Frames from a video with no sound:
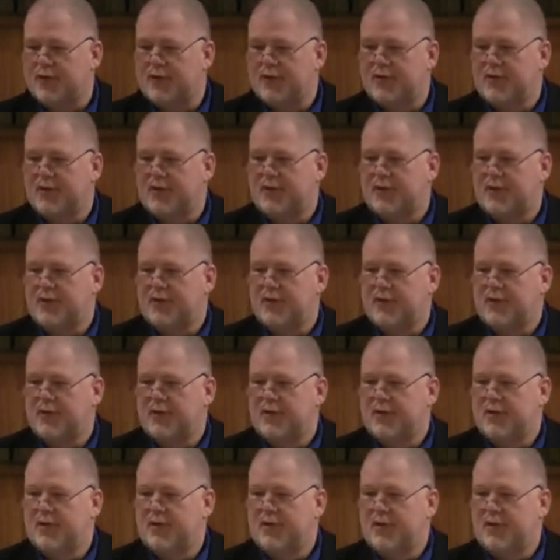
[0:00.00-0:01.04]

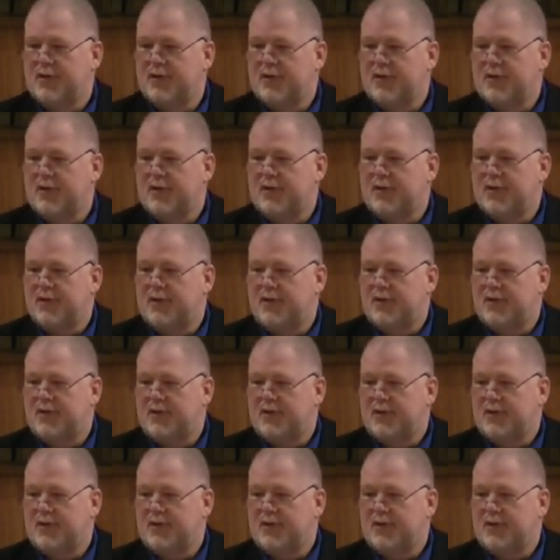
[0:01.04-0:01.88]
Nobody speaks.